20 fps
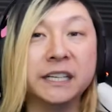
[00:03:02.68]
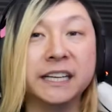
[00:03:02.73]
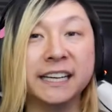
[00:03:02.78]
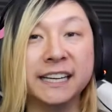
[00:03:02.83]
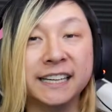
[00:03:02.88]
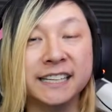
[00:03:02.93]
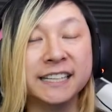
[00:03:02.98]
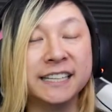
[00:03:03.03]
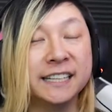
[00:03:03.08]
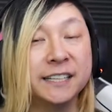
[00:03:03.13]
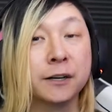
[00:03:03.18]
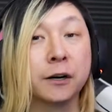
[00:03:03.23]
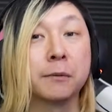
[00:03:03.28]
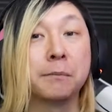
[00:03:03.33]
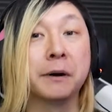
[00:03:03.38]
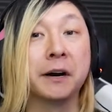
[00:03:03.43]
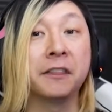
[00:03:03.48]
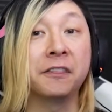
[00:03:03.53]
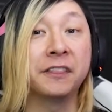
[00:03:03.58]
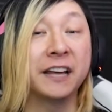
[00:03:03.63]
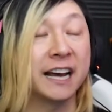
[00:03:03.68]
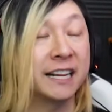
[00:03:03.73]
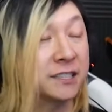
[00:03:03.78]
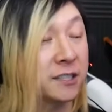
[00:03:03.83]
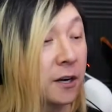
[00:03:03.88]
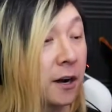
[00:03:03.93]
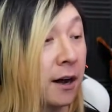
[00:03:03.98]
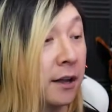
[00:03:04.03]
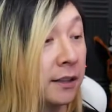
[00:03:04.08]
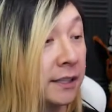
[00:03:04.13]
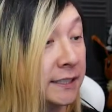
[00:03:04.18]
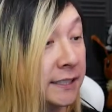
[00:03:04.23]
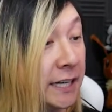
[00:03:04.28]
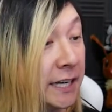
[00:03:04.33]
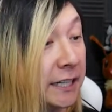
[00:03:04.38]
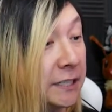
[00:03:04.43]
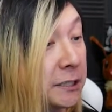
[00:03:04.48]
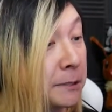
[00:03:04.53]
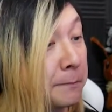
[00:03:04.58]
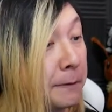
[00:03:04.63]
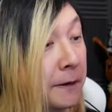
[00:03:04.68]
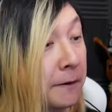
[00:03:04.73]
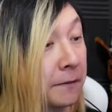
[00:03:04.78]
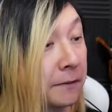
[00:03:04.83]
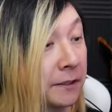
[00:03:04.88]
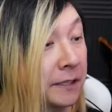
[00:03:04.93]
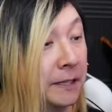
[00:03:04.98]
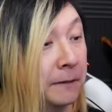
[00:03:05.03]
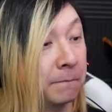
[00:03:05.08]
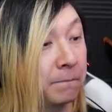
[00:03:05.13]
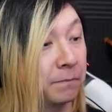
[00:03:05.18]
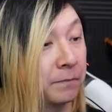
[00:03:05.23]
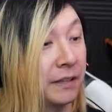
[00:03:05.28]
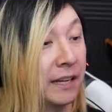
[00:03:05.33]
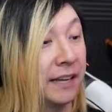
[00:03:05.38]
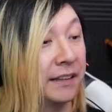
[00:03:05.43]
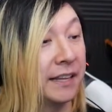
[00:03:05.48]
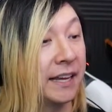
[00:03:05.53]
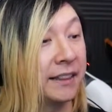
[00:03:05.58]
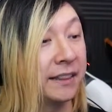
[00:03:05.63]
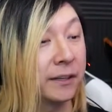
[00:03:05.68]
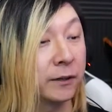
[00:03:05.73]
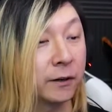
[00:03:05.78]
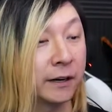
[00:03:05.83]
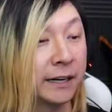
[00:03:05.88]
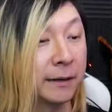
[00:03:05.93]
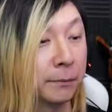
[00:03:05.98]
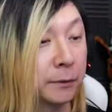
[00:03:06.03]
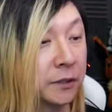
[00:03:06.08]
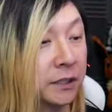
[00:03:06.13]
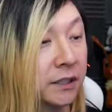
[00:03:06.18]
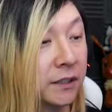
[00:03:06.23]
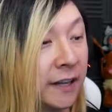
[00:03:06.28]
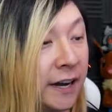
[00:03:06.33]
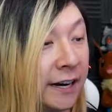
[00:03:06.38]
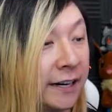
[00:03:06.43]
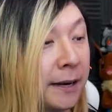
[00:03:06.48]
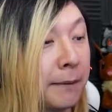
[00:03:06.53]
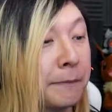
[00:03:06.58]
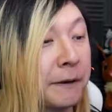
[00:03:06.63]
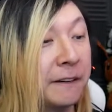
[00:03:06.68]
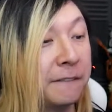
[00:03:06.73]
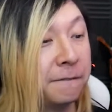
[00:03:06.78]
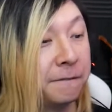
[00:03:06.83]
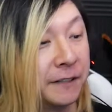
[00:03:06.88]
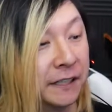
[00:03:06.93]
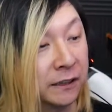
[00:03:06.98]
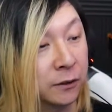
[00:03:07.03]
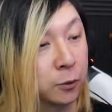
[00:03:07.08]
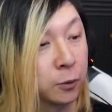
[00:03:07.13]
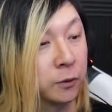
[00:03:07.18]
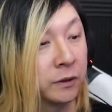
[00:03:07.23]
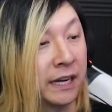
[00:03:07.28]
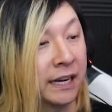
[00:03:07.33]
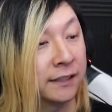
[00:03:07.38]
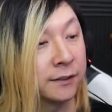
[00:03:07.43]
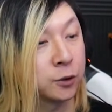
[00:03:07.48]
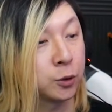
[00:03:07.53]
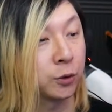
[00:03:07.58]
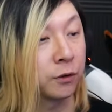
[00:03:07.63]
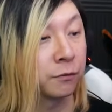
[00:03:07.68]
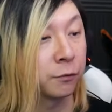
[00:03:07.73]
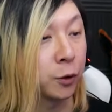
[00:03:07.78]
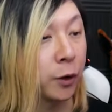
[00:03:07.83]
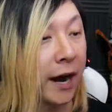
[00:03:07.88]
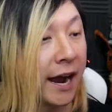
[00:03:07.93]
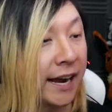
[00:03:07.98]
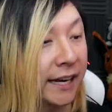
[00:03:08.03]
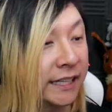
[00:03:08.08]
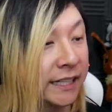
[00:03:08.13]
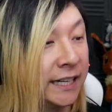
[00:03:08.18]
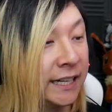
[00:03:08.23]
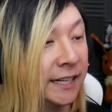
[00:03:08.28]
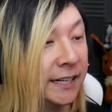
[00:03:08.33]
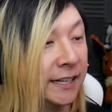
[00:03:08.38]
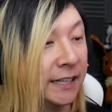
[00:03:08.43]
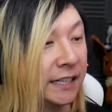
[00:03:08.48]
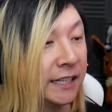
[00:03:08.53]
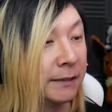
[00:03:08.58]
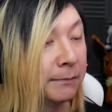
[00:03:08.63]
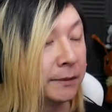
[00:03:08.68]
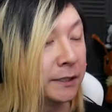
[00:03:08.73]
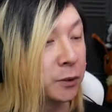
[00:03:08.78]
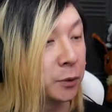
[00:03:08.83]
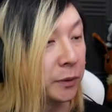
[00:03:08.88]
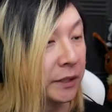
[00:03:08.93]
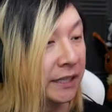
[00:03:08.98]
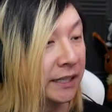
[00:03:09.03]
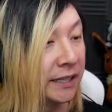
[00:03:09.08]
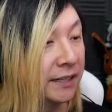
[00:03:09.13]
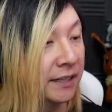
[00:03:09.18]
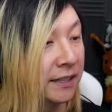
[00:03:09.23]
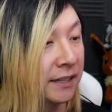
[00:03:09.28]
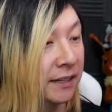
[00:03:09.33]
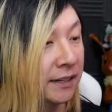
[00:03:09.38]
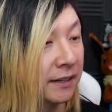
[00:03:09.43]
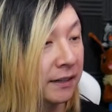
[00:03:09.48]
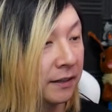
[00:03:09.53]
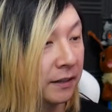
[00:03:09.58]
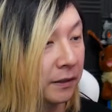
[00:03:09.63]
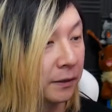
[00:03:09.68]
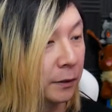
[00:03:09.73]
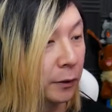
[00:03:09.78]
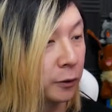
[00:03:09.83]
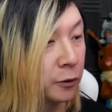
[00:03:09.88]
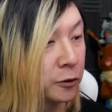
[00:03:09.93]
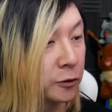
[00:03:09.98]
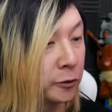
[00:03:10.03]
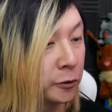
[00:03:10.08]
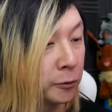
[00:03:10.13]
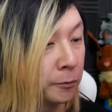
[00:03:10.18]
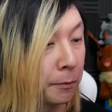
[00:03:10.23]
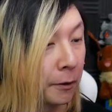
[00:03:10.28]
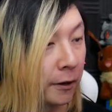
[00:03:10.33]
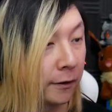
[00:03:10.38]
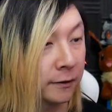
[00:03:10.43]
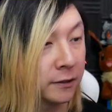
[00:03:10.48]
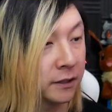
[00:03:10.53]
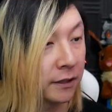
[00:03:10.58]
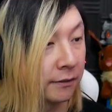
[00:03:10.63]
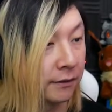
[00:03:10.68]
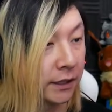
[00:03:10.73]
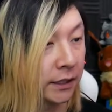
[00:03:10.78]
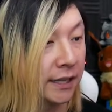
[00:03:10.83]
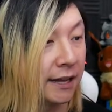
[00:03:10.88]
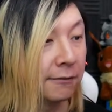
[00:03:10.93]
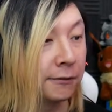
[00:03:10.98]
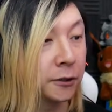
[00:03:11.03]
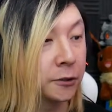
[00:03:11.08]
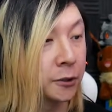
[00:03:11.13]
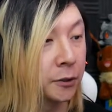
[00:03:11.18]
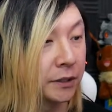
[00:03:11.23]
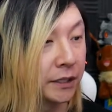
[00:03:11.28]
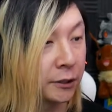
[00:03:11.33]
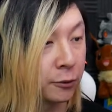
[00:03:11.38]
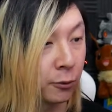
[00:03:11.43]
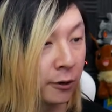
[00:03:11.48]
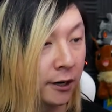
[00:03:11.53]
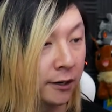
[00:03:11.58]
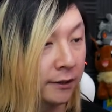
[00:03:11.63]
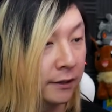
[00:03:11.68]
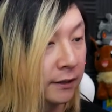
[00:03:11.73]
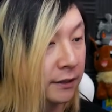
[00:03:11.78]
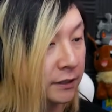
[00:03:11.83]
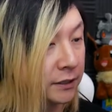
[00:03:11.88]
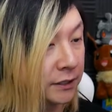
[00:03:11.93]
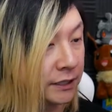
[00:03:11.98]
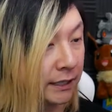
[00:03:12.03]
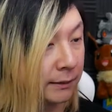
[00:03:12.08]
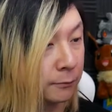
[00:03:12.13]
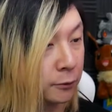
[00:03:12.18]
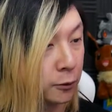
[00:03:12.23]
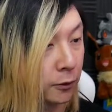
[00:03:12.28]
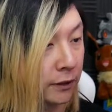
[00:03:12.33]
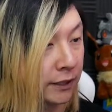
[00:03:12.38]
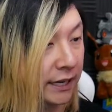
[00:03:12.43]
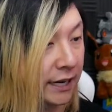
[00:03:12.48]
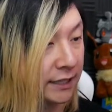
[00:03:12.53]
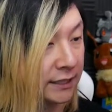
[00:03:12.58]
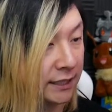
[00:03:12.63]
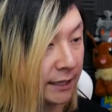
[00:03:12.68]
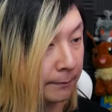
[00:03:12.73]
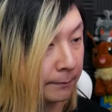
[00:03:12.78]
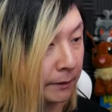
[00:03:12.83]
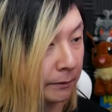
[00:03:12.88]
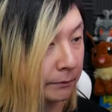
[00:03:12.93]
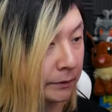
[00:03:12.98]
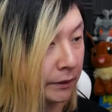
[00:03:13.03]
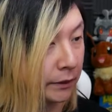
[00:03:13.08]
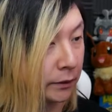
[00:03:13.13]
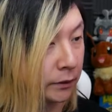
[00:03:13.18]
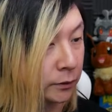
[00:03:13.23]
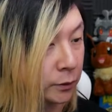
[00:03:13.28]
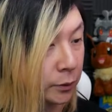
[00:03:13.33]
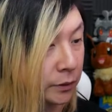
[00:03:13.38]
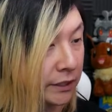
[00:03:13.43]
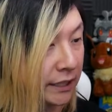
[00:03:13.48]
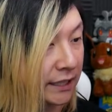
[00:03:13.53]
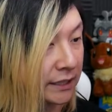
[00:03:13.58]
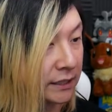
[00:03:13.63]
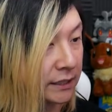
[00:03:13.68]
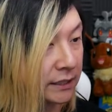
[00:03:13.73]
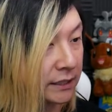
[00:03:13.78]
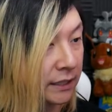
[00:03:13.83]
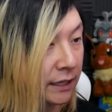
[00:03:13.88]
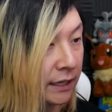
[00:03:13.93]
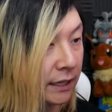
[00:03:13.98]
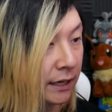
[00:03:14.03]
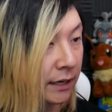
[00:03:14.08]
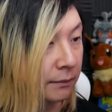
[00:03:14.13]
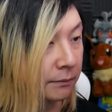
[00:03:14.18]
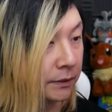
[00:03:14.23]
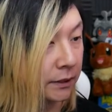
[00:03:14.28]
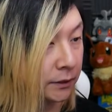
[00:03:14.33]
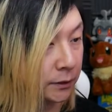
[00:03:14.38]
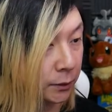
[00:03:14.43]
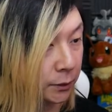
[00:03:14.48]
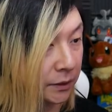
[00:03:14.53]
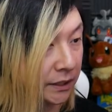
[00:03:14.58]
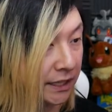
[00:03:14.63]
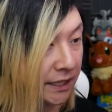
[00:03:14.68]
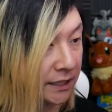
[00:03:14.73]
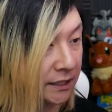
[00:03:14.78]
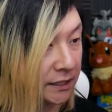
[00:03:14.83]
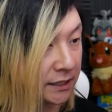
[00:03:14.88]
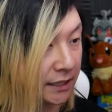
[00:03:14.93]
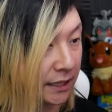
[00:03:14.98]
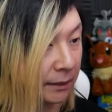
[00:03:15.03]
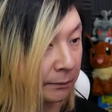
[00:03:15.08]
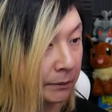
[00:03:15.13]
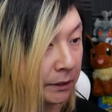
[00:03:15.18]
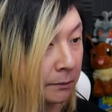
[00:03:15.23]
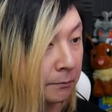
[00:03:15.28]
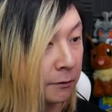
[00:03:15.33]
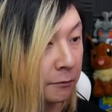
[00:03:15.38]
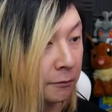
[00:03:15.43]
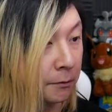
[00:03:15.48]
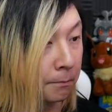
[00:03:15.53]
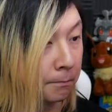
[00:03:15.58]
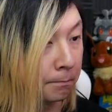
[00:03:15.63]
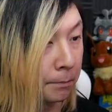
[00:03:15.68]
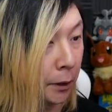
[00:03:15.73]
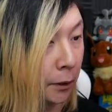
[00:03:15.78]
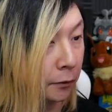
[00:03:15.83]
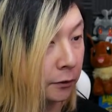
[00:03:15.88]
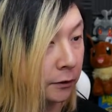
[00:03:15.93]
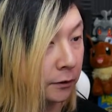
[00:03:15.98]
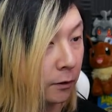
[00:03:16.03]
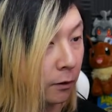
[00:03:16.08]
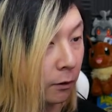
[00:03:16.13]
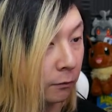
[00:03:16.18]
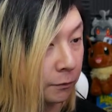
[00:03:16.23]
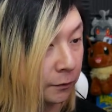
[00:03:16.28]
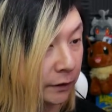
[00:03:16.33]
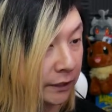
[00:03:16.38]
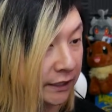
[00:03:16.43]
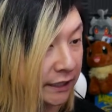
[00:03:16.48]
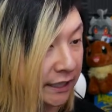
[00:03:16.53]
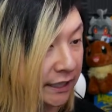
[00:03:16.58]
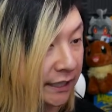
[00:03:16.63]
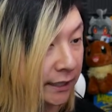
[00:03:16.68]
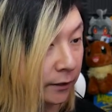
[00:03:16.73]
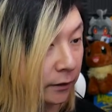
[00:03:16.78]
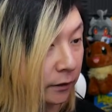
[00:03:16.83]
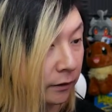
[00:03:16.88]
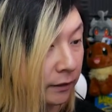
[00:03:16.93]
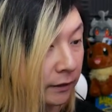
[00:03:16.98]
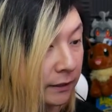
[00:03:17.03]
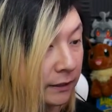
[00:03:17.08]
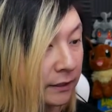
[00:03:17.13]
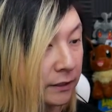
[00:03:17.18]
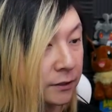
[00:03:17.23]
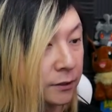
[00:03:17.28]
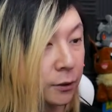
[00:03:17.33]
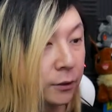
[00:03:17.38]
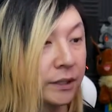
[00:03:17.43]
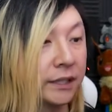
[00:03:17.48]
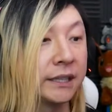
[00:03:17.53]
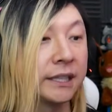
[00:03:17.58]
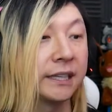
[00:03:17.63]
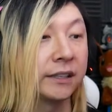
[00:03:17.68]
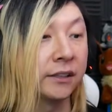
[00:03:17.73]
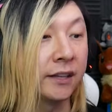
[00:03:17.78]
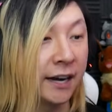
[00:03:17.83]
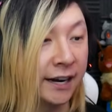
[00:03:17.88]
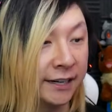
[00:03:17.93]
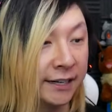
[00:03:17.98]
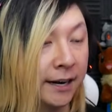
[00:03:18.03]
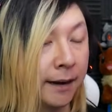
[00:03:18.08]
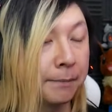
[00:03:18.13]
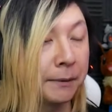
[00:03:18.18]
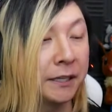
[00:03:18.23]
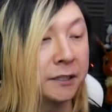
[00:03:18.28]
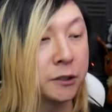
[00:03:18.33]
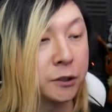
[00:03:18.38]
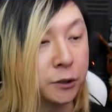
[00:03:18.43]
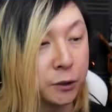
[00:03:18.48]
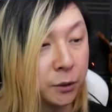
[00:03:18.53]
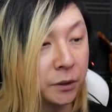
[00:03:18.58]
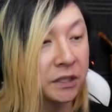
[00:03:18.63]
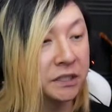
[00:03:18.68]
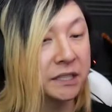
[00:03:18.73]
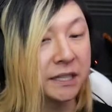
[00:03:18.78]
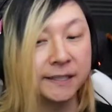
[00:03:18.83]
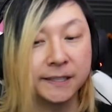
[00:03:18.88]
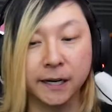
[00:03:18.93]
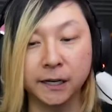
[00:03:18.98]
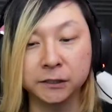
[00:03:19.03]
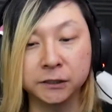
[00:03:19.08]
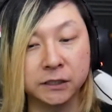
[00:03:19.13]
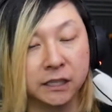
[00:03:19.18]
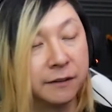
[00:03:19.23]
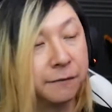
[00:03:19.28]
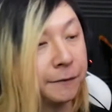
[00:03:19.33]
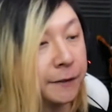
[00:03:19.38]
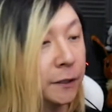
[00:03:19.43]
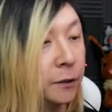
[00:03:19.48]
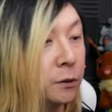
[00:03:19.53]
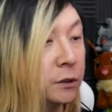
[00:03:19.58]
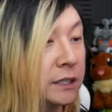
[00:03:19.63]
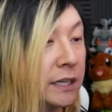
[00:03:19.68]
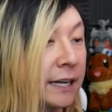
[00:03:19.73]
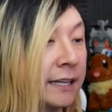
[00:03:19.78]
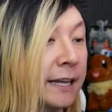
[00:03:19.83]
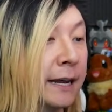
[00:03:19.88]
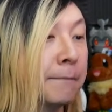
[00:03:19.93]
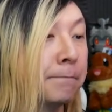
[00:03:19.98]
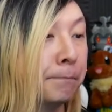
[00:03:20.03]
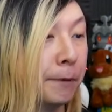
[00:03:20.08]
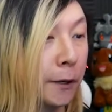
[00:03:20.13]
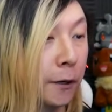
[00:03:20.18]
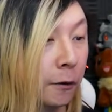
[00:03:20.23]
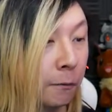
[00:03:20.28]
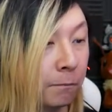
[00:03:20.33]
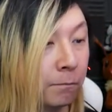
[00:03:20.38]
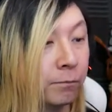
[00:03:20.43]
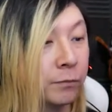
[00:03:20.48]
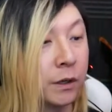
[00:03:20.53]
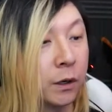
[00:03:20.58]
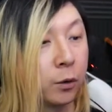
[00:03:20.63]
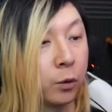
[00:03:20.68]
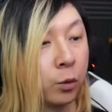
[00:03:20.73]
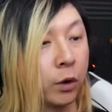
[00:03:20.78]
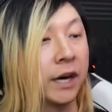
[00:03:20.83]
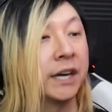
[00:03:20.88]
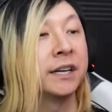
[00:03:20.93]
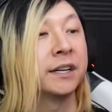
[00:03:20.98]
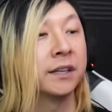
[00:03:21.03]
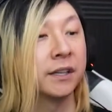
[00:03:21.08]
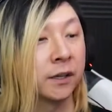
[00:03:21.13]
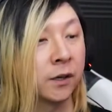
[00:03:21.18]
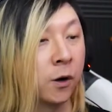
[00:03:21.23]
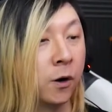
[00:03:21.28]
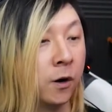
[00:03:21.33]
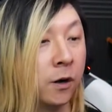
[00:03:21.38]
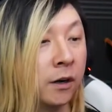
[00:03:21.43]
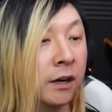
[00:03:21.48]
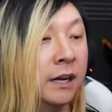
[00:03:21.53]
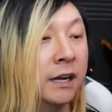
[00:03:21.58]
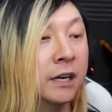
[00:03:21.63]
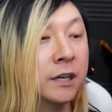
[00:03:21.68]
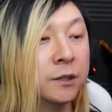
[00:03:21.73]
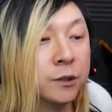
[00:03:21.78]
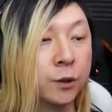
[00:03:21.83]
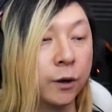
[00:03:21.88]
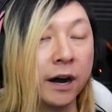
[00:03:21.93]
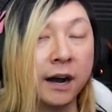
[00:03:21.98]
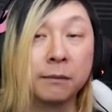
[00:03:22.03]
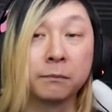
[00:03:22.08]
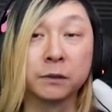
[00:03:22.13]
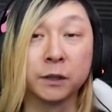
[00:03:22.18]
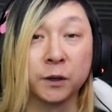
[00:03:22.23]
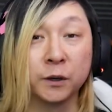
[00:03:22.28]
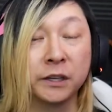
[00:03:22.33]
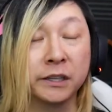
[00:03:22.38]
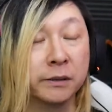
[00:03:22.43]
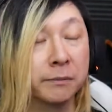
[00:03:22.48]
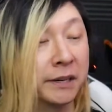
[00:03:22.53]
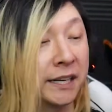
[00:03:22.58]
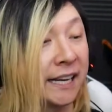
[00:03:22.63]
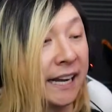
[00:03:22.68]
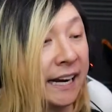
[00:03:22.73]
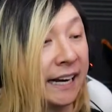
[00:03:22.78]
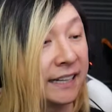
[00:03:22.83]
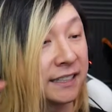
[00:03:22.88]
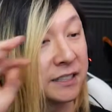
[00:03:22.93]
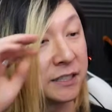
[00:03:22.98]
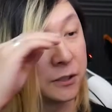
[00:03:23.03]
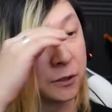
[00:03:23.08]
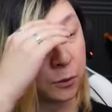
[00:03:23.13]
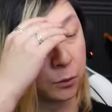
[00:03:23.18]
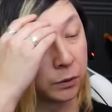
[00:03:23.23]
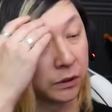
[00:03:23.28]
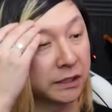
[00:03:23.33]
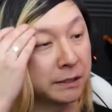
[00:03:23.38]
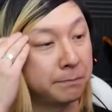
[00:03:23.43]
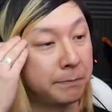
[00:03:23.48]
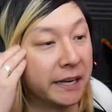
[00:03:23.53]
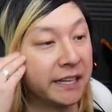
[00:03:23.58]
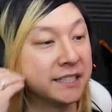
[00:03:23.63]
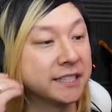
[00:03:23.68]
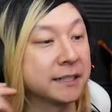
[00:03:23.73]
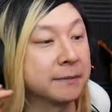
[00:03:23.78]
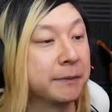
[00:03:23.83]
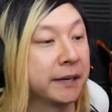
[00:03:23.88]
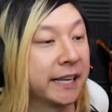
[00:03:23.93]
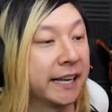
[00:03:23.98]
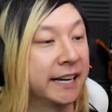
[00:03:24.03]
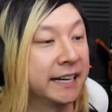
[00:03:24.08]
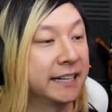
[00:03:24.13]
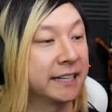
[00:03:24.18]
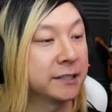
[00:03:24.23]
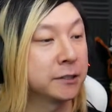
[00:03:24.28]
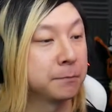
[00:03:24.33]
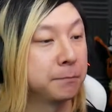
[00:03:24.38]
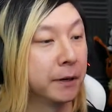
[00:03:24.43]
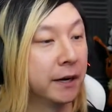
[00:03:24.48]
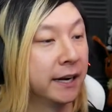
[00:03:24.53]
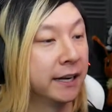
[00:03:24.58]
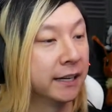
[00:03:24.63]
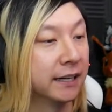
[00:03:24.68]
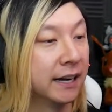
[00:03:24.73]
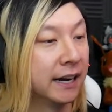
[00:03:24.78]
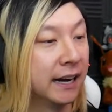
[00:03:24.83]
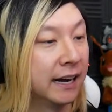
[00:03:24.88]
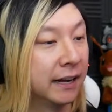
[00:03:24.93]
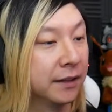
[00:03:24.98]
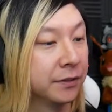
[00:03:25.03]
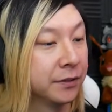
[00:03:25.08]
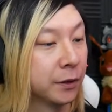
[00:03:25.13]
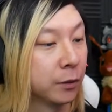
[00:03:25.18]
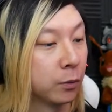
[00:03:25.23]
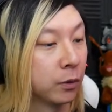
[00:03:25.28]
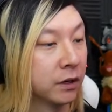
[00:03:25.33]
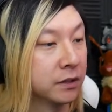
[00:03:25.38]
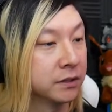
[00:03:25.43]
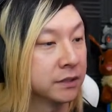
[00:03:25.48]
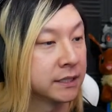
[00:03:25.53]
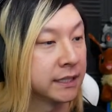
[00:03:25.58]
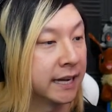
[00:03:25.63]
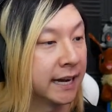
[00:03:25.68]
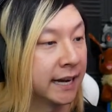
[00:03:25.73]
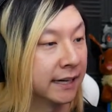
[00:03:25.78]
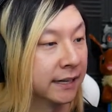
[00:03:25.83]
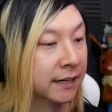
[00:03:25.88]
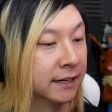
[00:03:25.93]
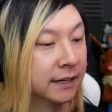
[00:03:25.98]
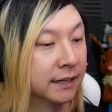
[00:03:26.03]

in here, but that's all it takes apparently. And then they're able to line up and fit through that sort of crack in between those two parts of the level. So this one, same sort of concept. I'm gonna do this, I'm gonna do this, I'm gonna move them both over here so that they line up. As soon as they touch, they fuse, and then boom, right in the goal. So I'm learning the mechanics. These are really basic mechanics, but they're ones that